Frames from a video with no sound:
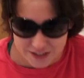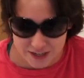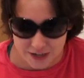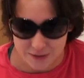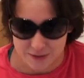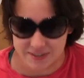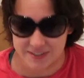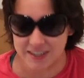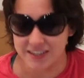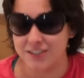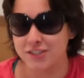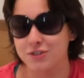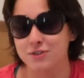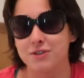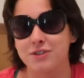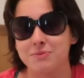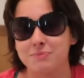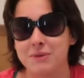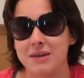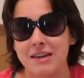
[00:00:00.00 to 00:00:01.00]
You know, six year
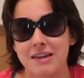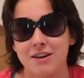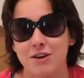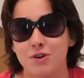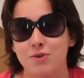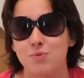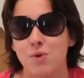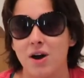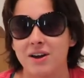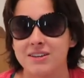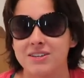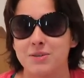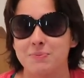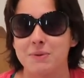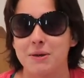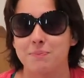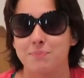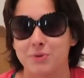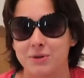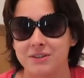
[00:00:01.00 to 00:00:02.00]
old me who wanted to
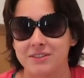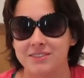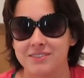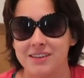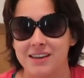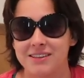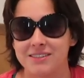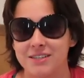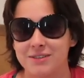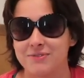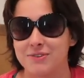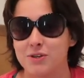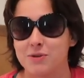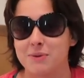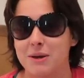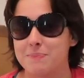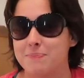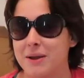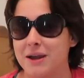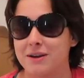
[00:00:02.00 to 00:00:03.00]
be a princess even though
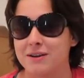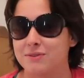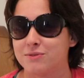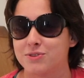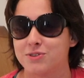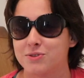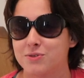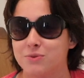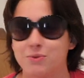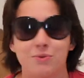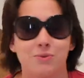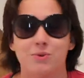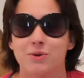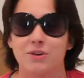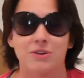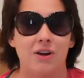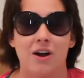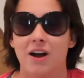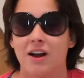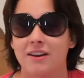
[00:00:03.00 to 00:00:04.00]
my parents
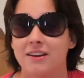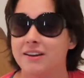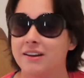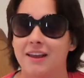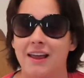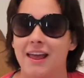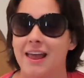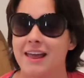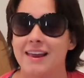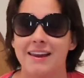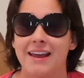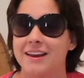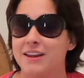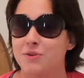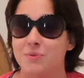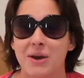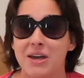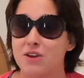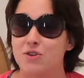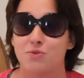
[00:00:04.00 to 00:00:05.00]
were not in
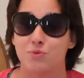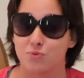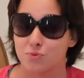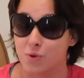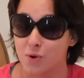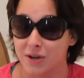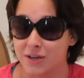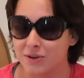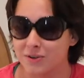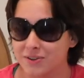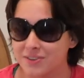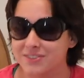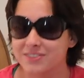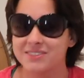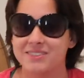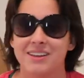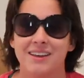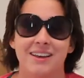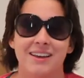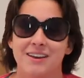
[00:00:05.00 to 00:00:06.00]
any way
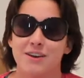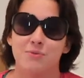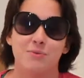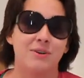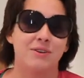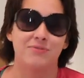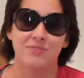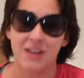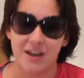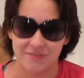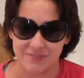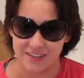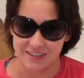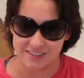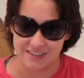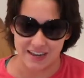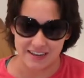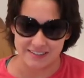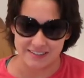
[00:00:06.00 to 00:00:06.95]
royals would have loved this